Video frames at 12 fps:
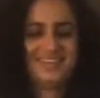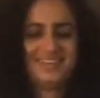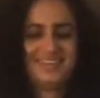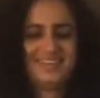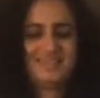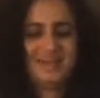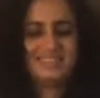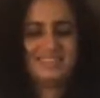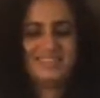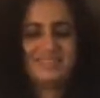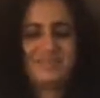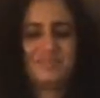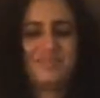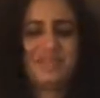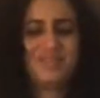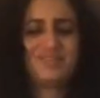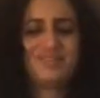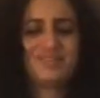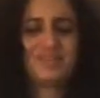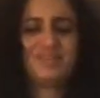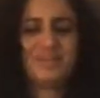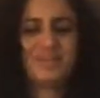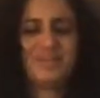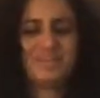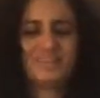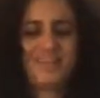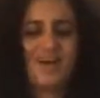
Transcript: Imagine if we played an instrument,